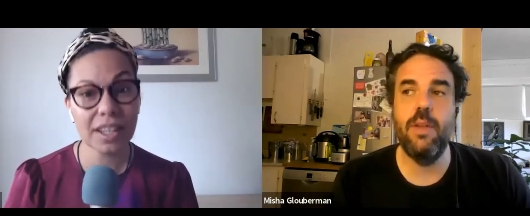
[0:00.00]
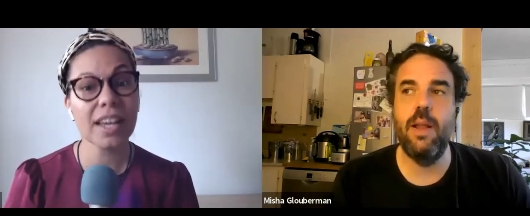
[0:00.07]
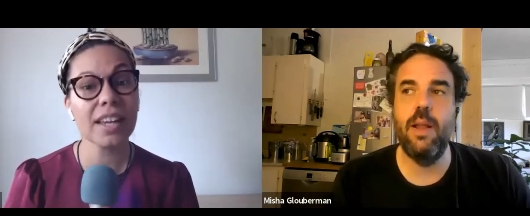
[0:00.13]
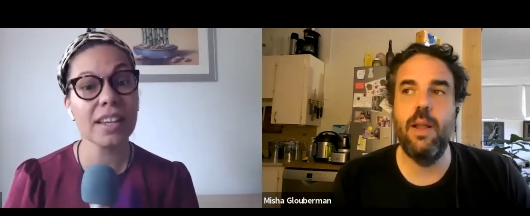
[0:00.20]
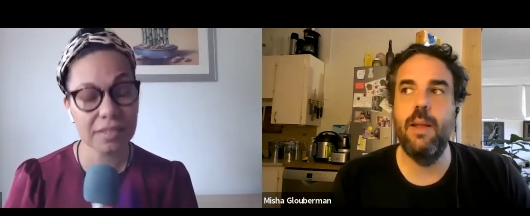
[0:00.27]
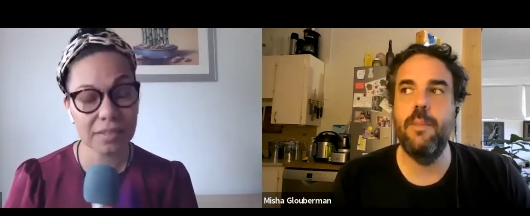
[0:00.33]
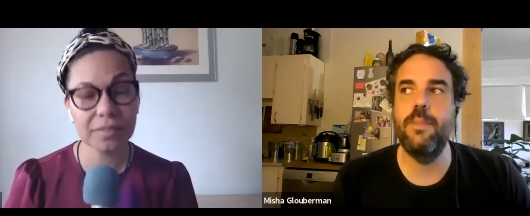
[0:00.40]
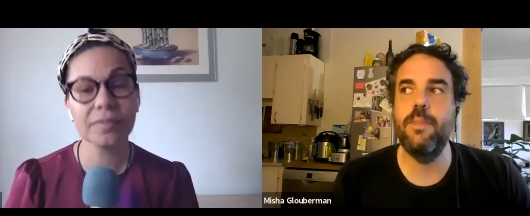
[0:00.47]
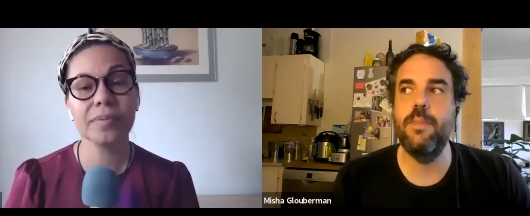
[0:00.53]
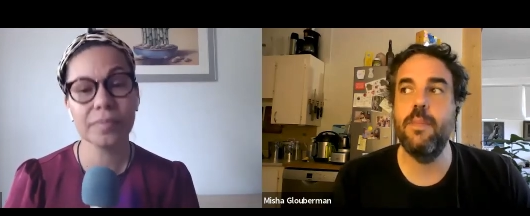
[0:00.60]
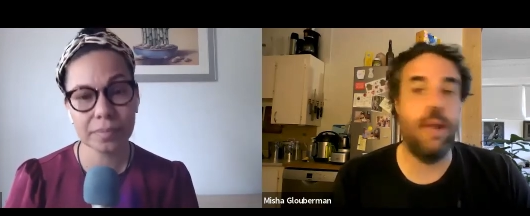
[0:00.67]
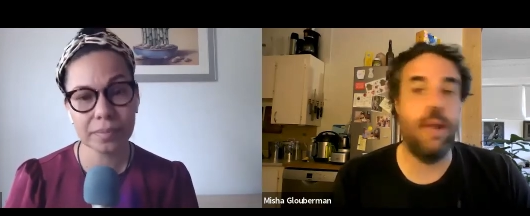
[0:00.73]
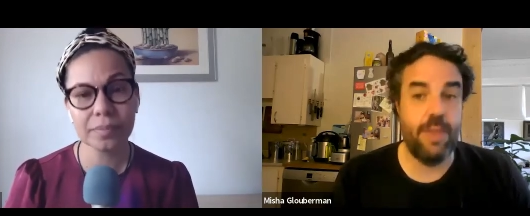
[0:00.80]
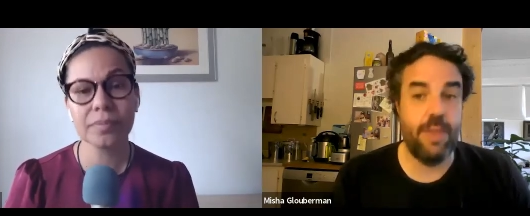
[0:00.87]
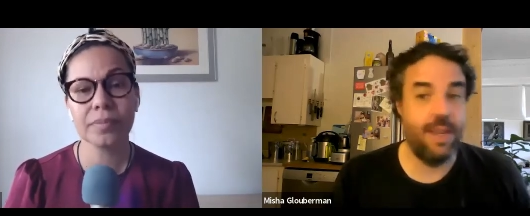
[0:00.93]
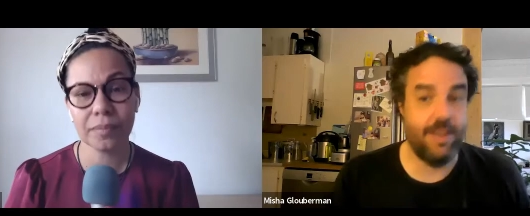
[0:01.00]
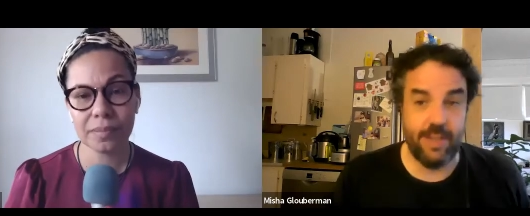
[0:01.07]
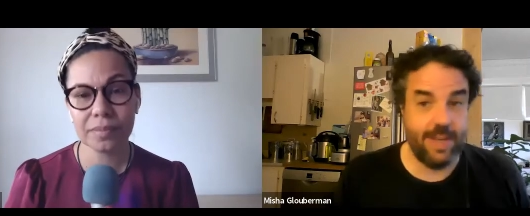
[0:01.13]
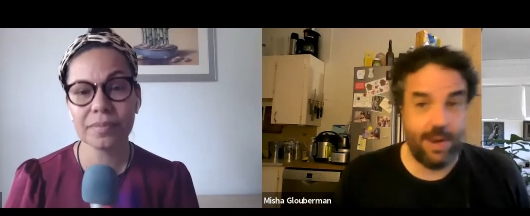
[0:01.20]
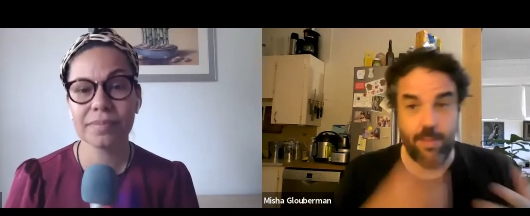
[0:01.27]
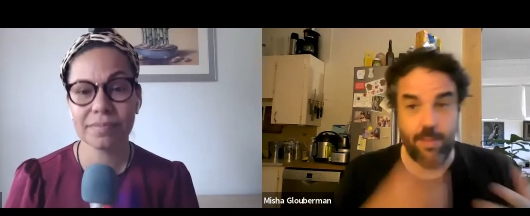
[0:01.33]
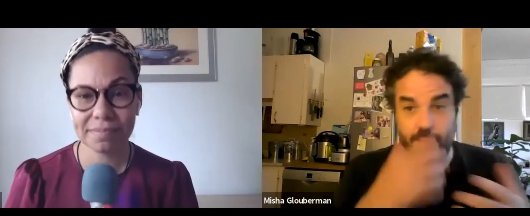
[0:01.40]
Speaker 1: Yeah. Um, I don't think it's
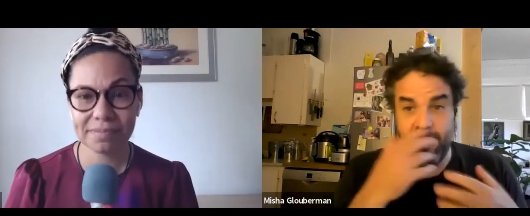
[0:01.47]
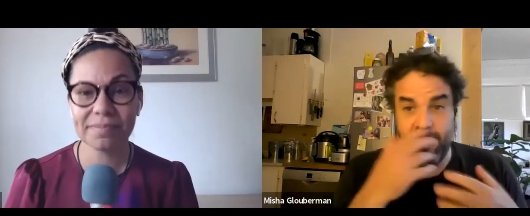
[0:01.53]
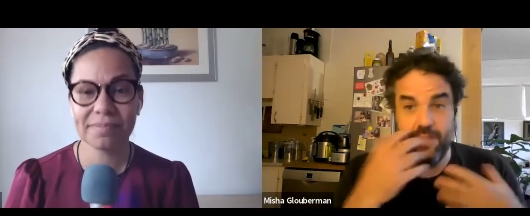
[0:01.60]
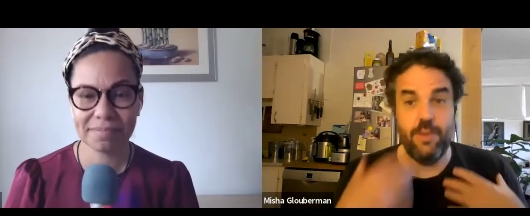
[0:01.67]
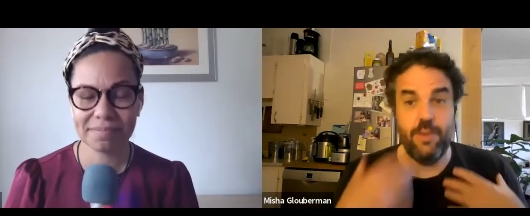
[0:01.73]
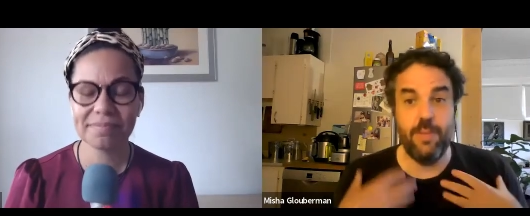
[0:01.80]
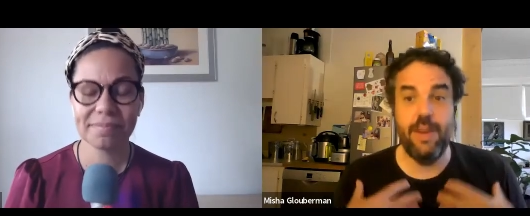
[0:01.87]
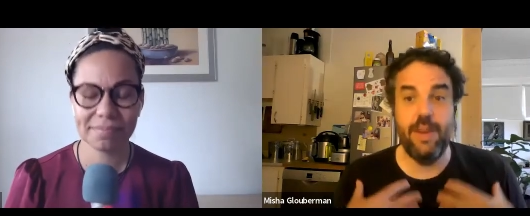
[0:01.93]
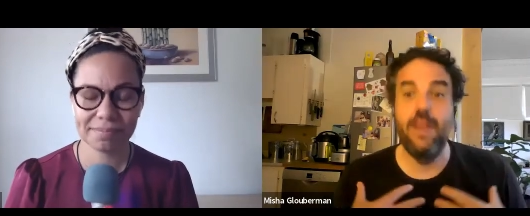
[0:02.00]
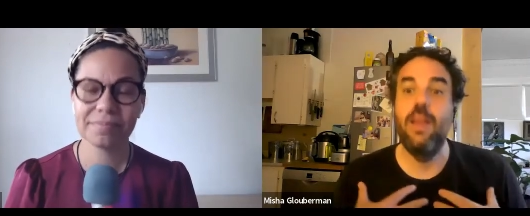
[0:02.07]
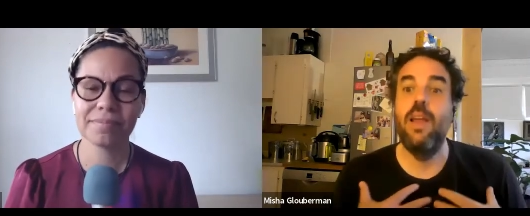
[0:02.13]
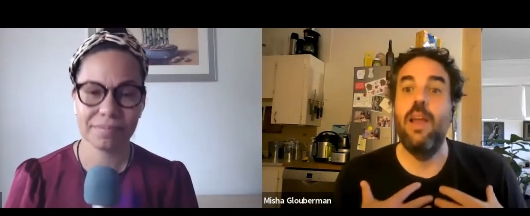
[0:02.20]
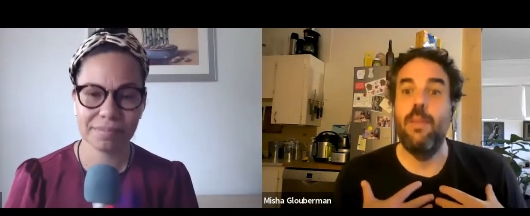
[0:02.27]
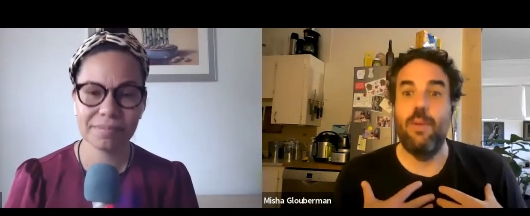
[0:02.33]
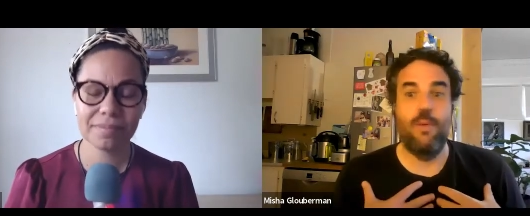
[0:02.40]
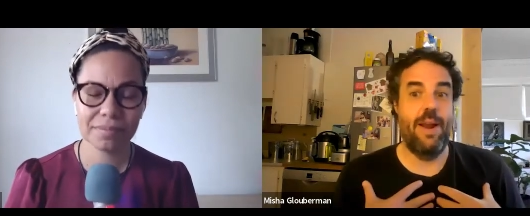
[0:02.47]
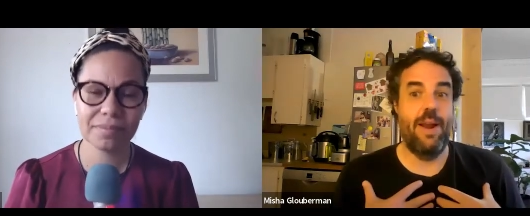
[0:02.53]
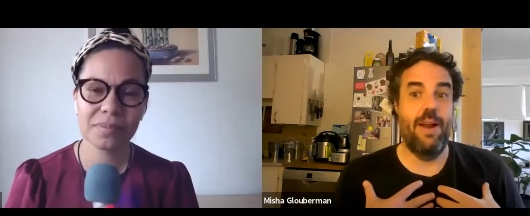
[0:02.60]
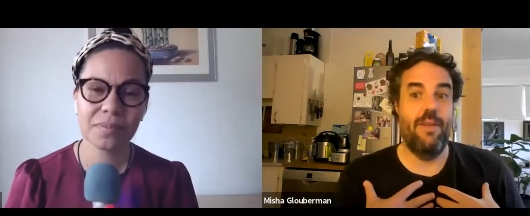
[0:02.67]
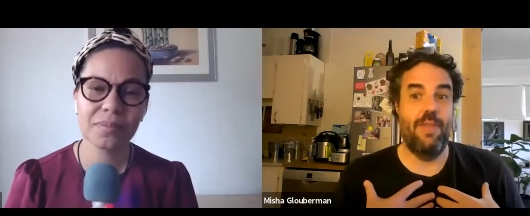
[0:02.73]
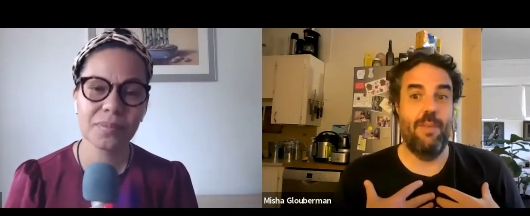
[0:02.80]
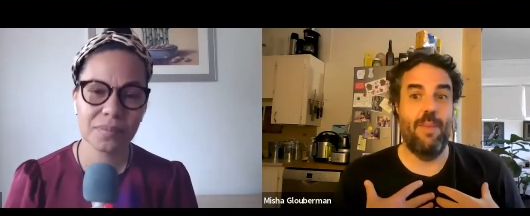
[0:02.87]
a terrible thing to do, but but
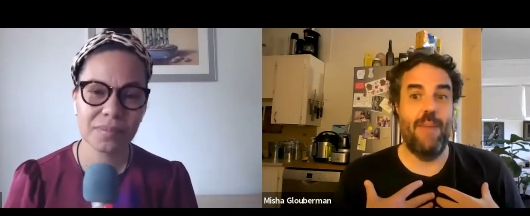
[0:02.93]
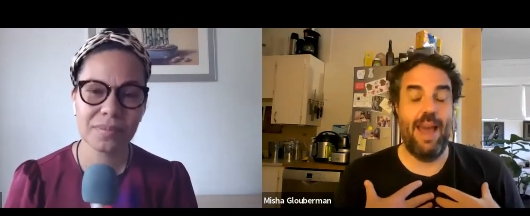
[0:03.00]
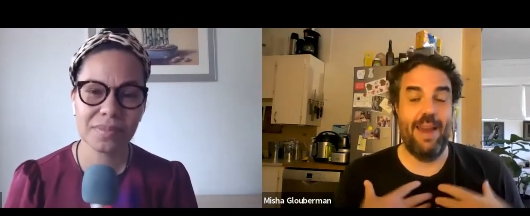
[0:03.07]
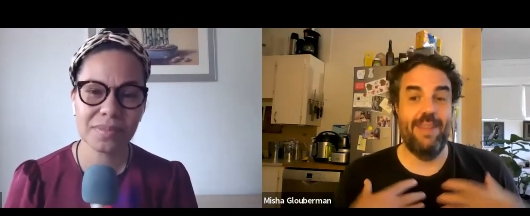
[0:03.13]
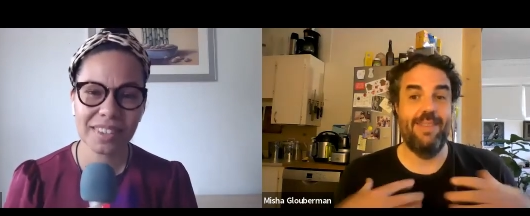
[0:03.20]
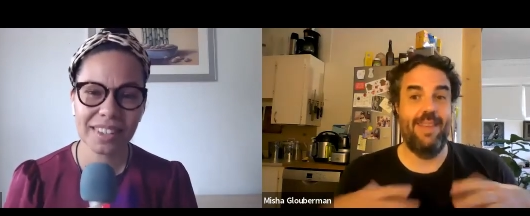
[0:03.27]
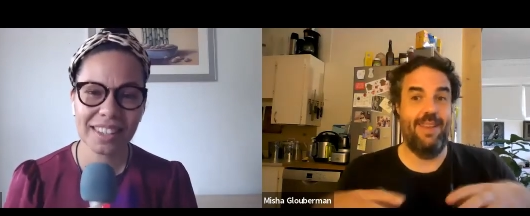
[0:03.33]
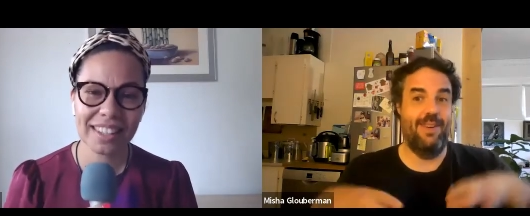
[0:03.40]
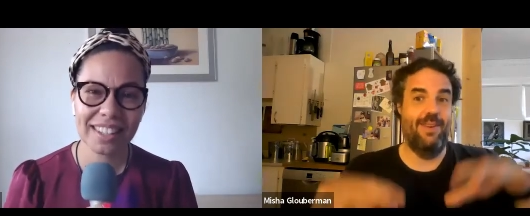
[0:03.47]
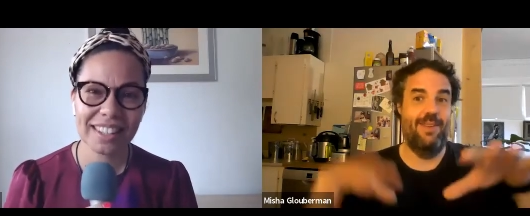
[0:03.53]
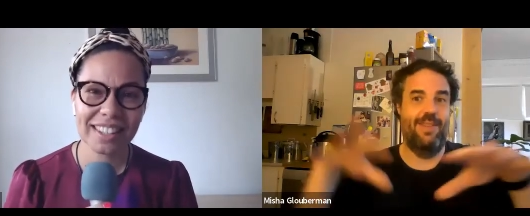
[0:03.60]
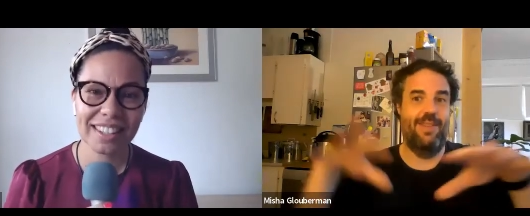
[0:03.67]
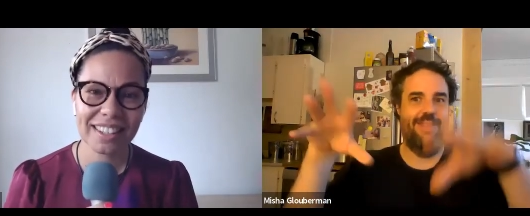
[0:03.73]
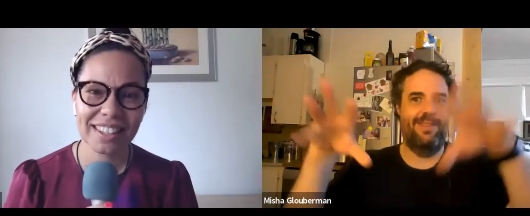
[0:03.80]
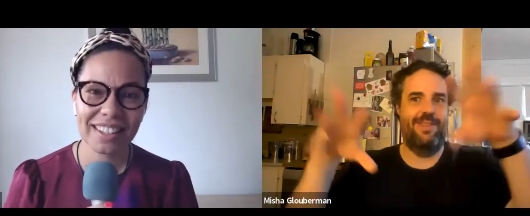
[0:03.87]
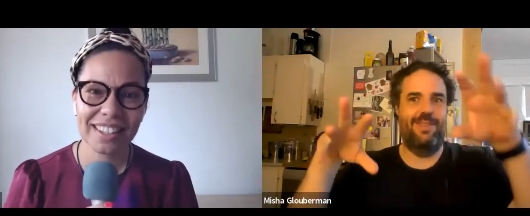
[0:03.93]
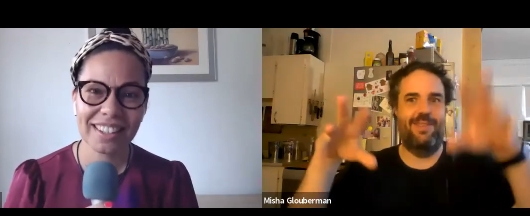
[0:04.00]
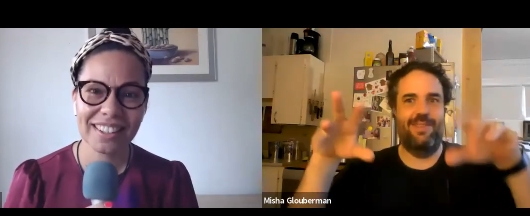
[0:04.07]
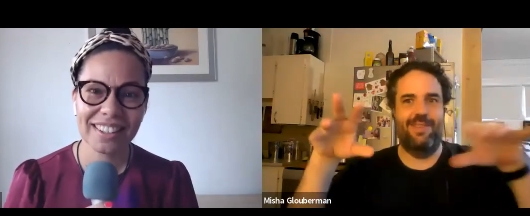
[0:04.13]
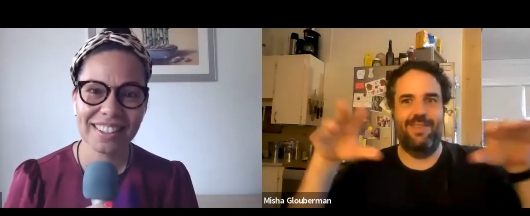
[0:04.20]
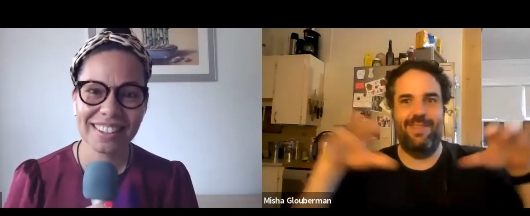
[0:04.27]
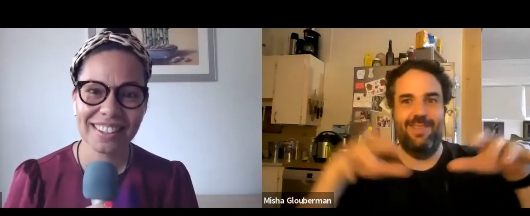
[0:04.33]
right off the bat, it's like, oh, they're,
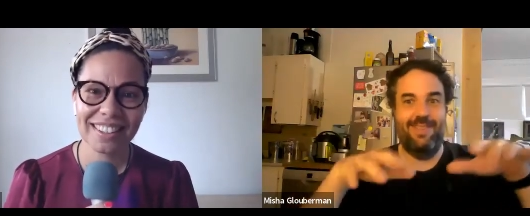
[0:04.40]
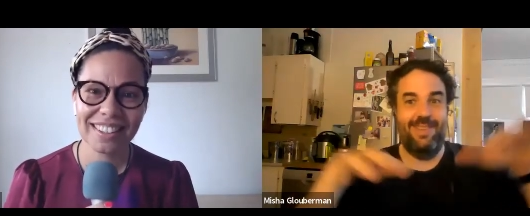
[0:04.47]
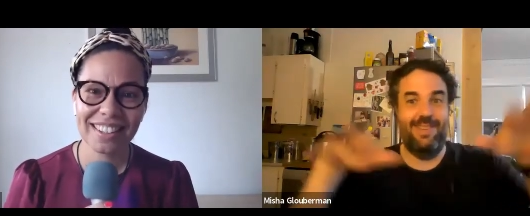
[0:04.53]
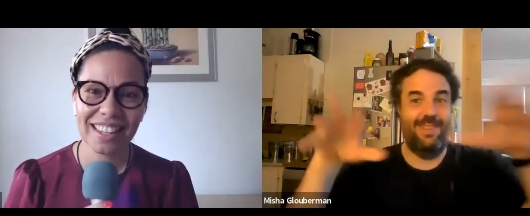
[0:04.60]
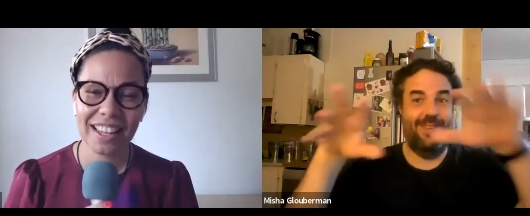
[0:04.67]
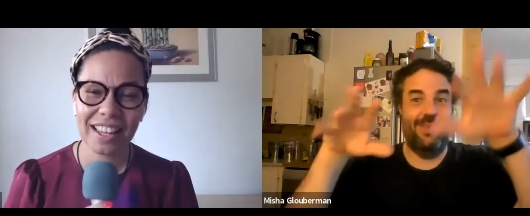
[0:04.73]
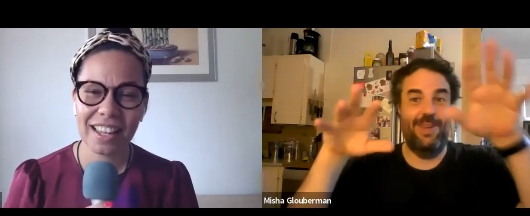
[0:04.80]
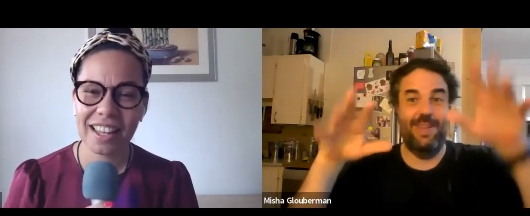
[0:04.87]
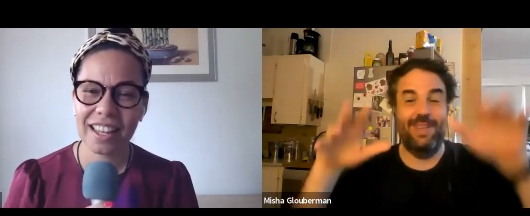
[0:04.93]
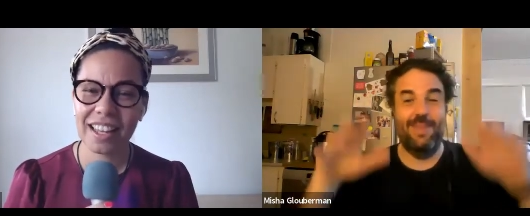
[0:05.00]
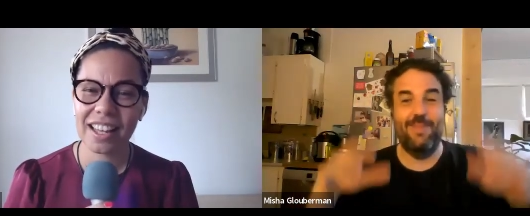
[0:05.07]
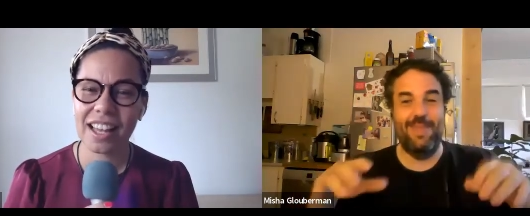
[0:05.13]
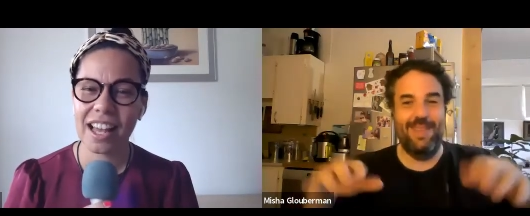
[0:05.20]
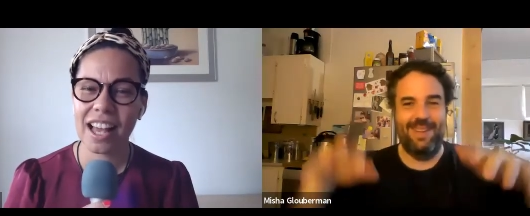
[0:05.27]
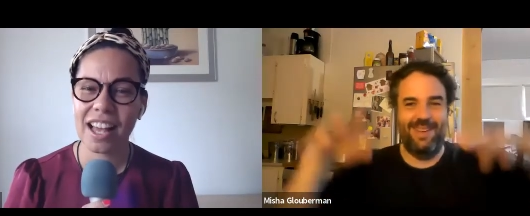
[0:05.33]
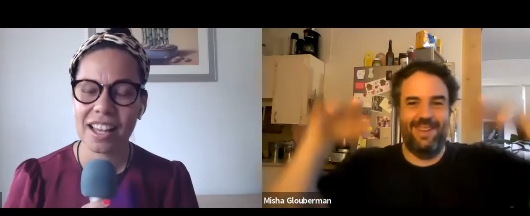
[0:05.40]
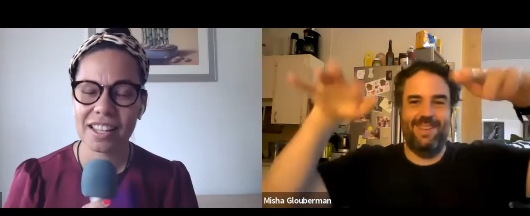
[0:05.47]
she's doing something.